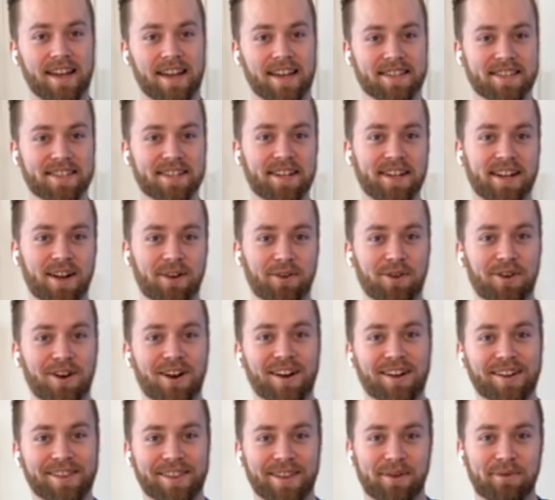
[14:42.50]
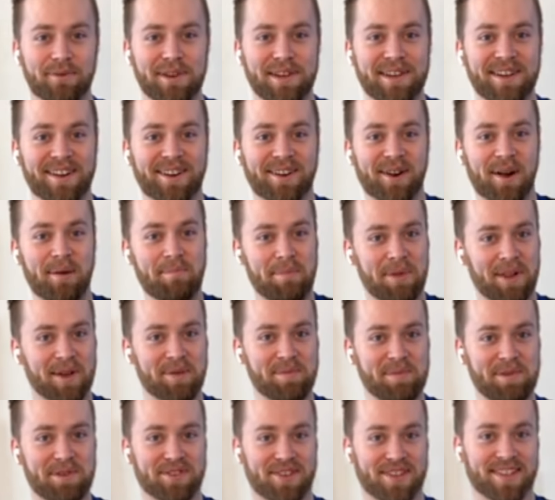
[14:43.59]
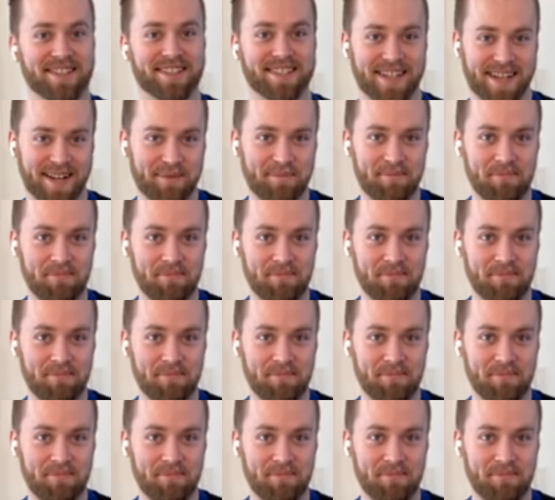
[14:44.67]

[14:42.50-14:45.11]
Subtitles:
Isn't it ironic that we crumble it most of the time?